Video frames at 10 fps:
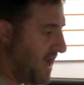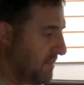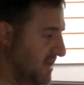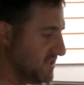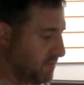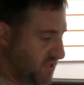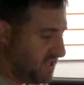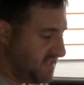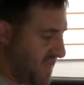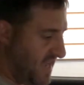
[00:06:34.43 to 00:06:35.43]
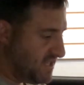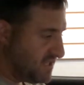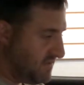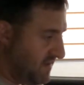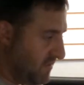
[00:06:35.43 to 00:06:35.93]
I'm going to switch it to
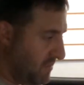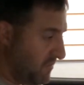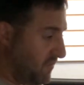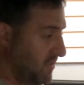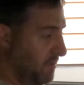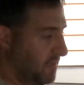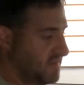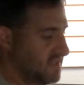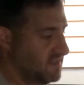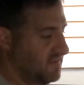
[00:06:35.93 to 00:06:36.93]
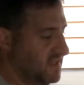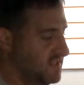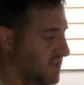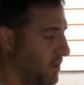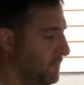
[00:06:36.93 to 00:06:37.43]
HSV for the purposes of
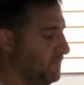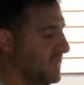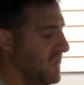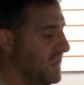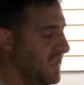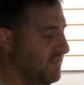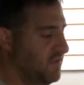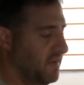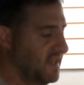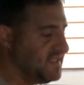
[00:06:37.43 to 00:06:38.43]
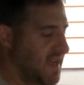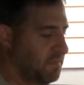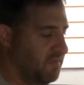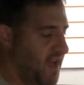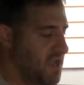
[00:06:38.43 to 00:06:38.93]
this, so it gives you an
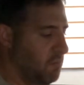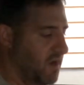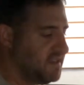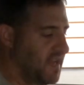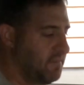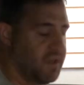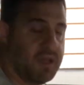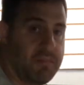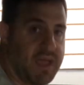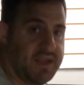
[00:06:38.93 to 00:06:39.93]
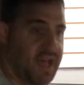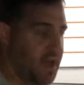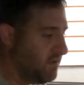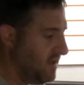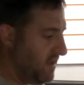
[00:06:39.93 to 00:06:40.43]
example of how you want to type the command out